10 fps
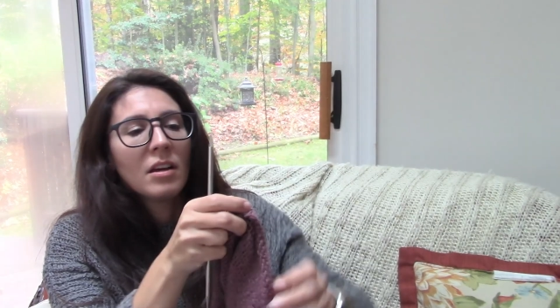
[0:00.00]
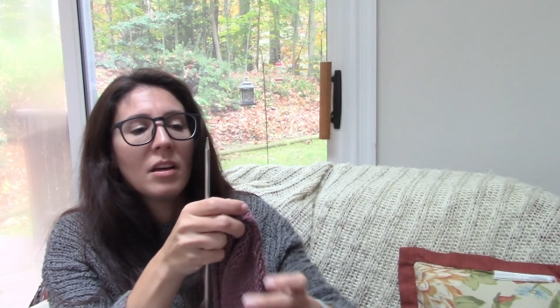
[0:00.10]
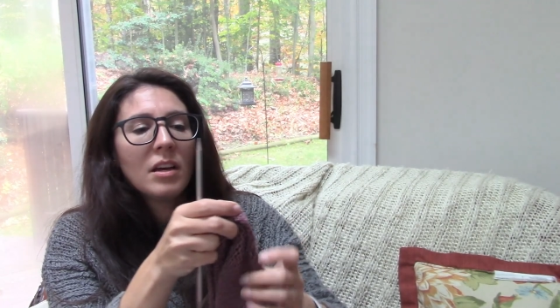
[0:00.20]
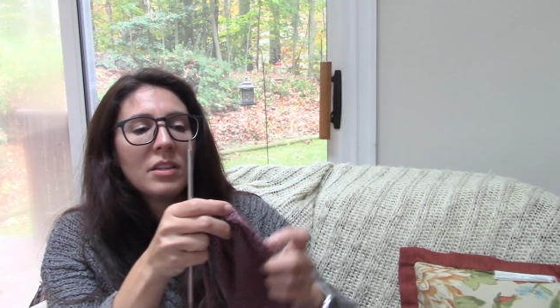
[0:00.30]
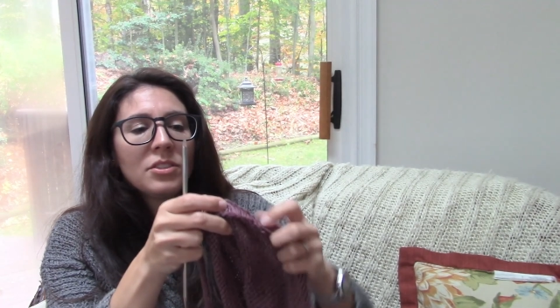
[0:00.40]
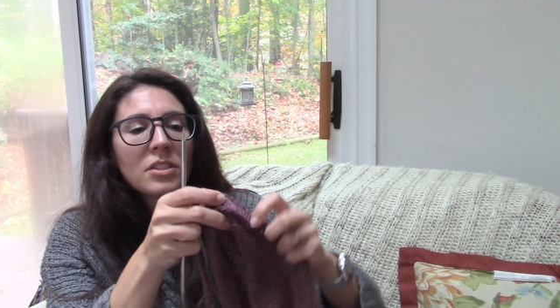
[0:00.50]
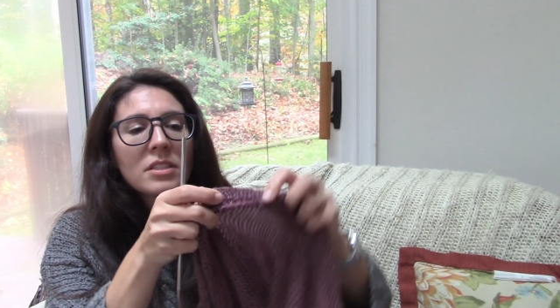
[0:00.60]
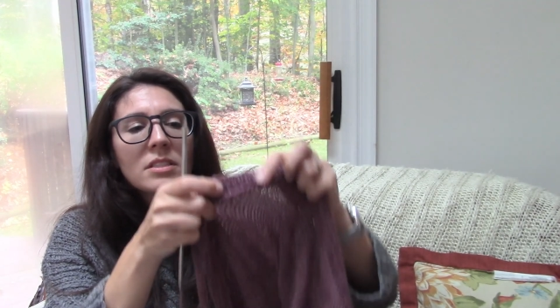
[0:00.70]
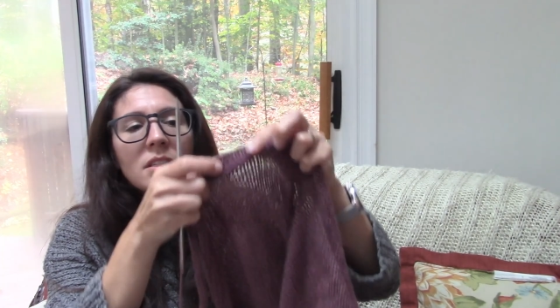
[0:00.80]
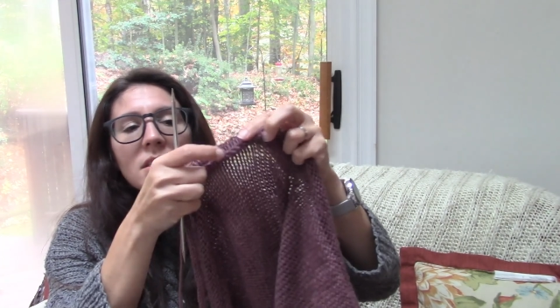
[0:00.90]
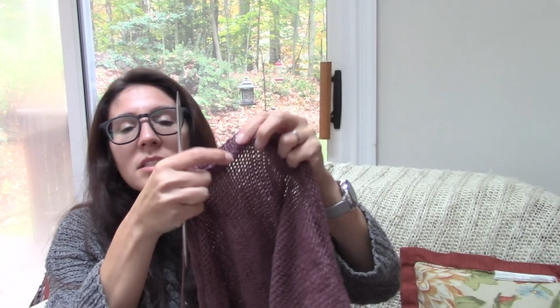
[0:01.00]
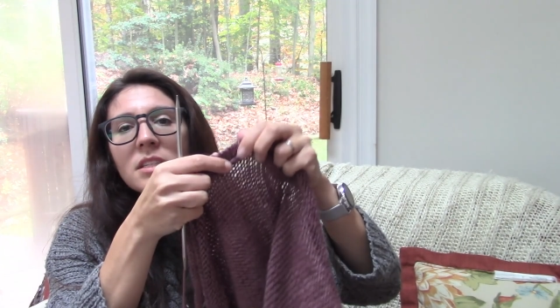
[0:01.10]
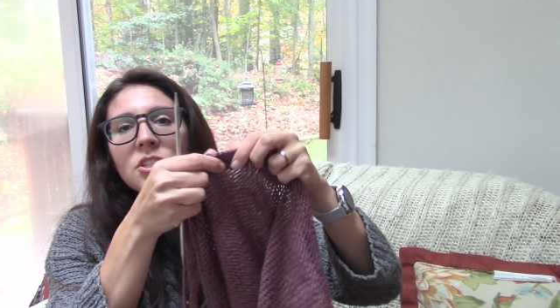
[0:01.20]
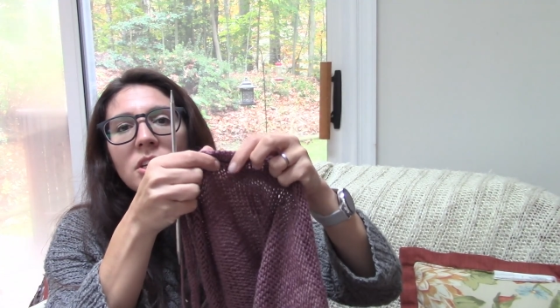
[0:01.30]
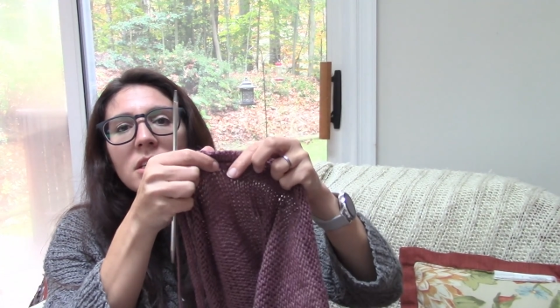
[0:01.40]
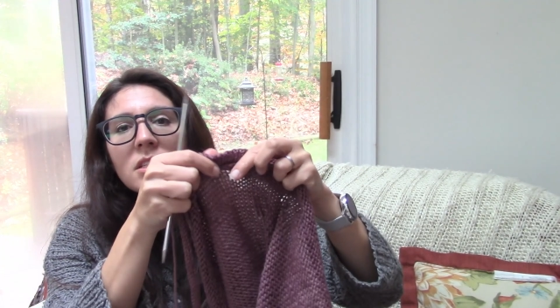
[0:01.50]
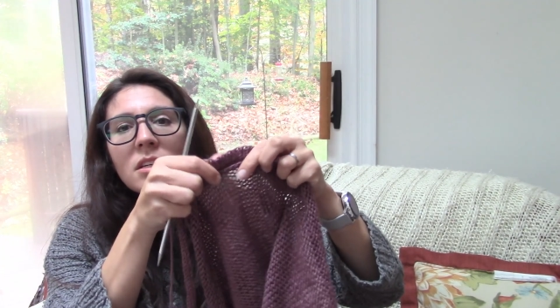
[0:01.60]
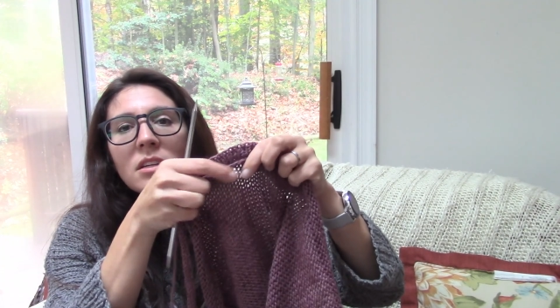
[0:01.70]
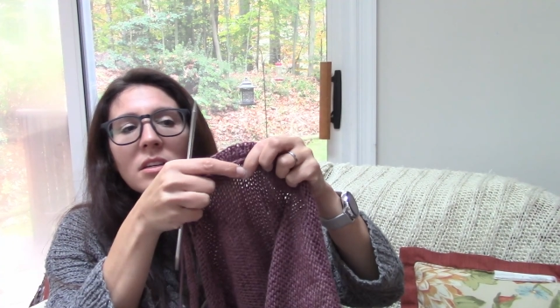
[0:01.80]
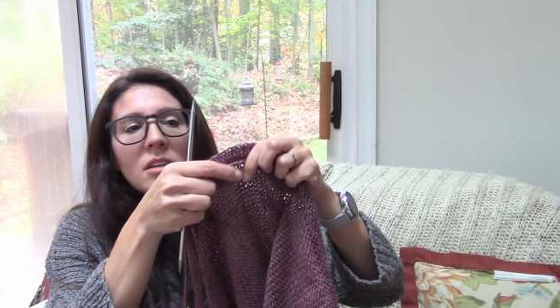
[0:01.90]
and just stitch it
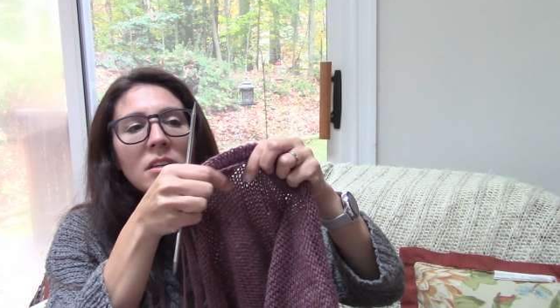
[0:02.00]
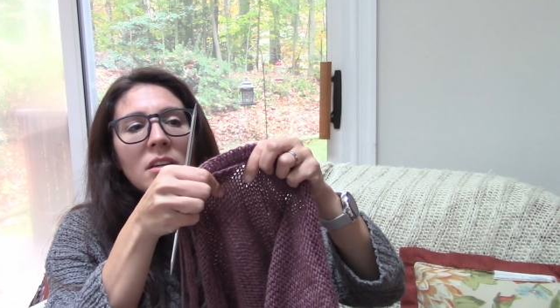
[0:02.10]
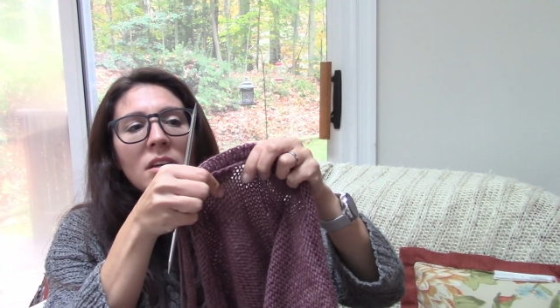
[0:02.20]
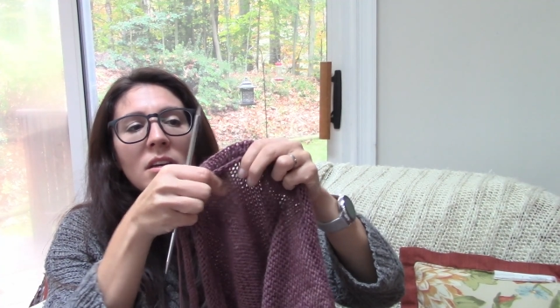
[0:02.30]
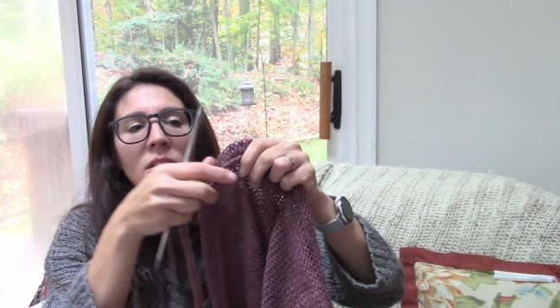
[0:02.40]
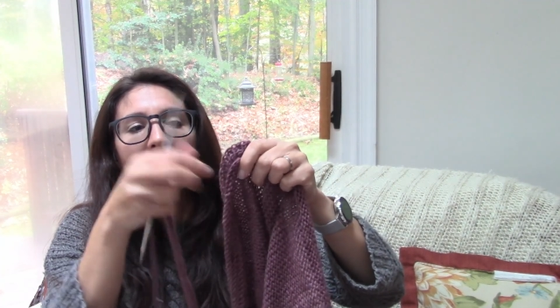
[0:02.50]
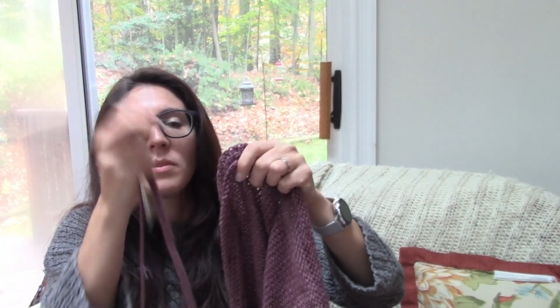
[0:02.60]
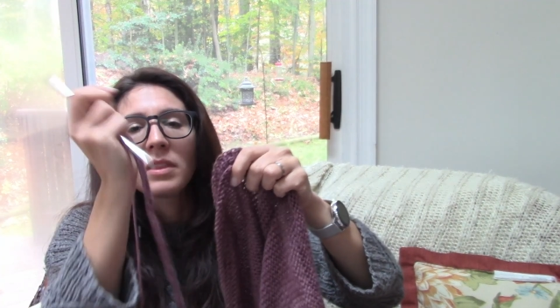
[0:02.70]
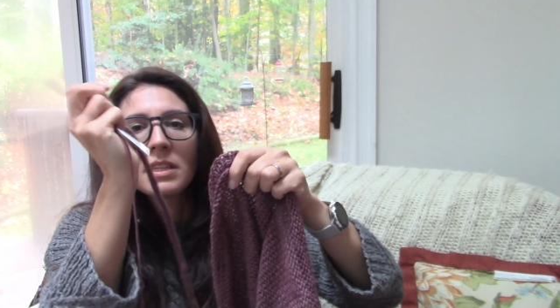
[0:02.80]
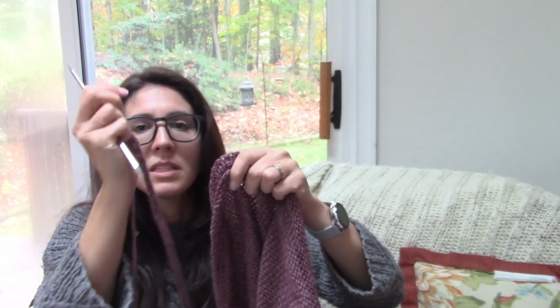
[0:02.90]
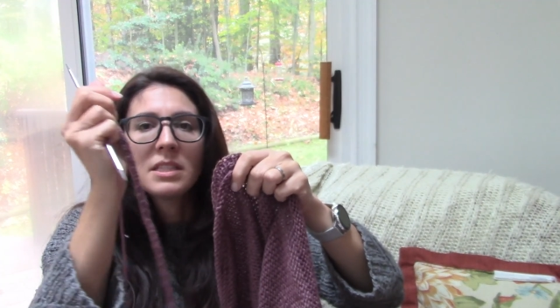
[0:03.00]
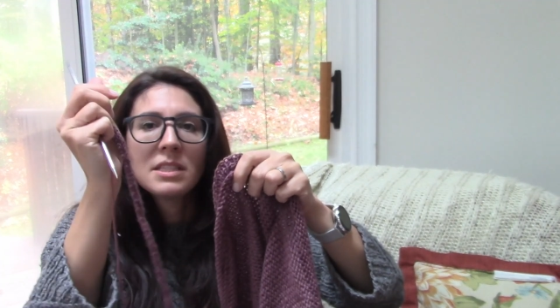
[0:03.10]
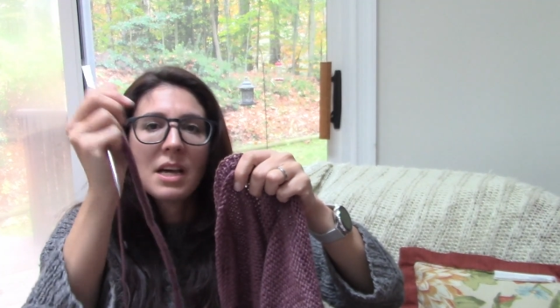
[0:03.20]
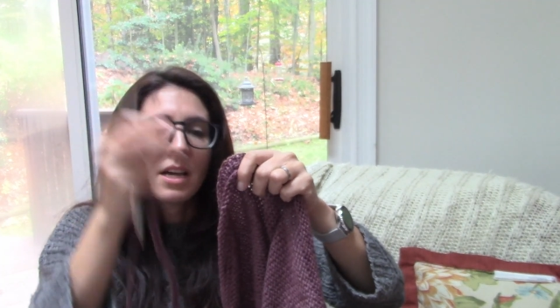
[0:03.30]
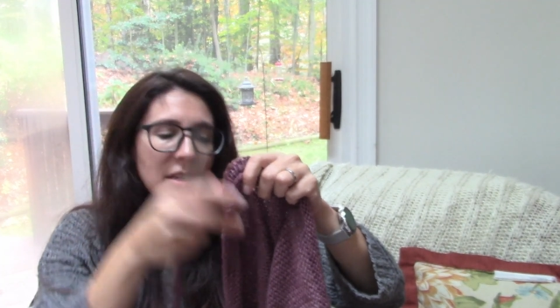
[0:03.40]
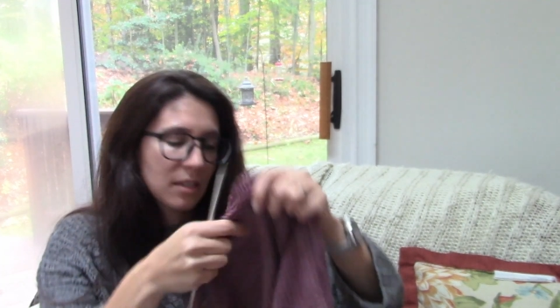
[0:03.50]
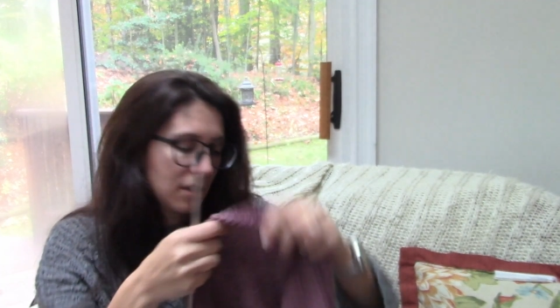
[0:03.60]
with this inside.